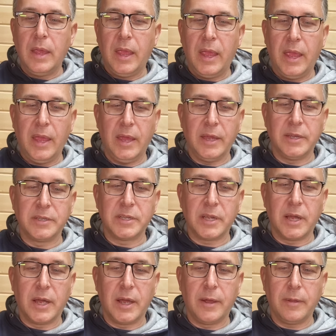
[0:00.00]
and
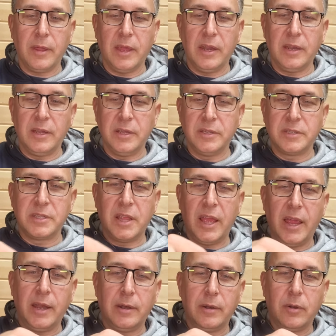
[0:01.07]
it is
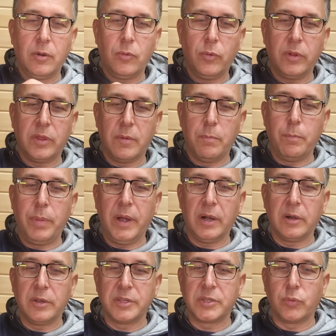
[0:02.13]
then with a
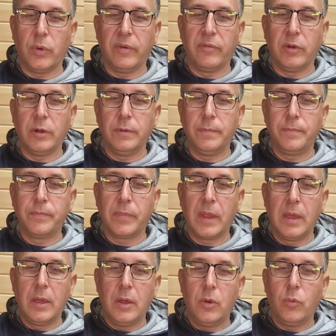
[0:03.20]
barrel swivel
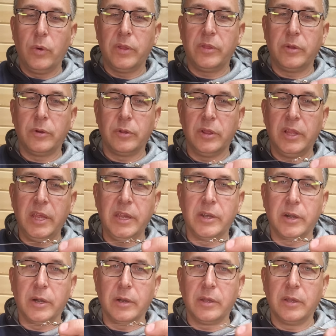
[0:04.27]
with your leader,